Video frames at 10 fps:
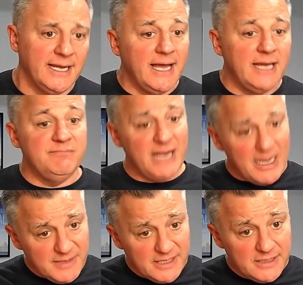and
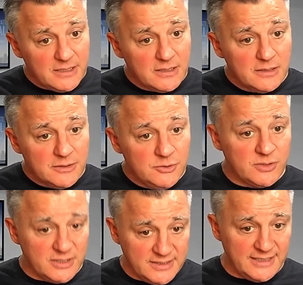maybe you
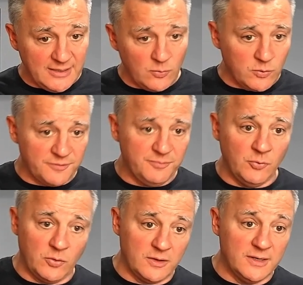can get it worth
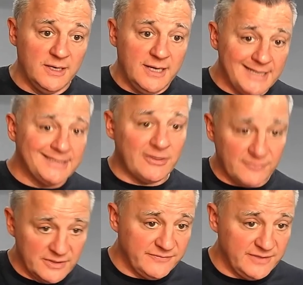more and get
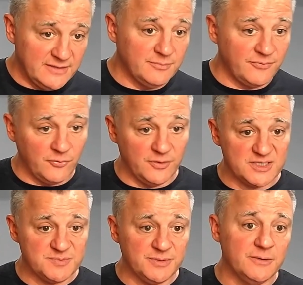rid of it before it
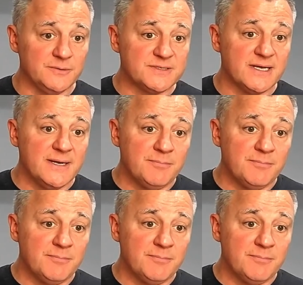explodes.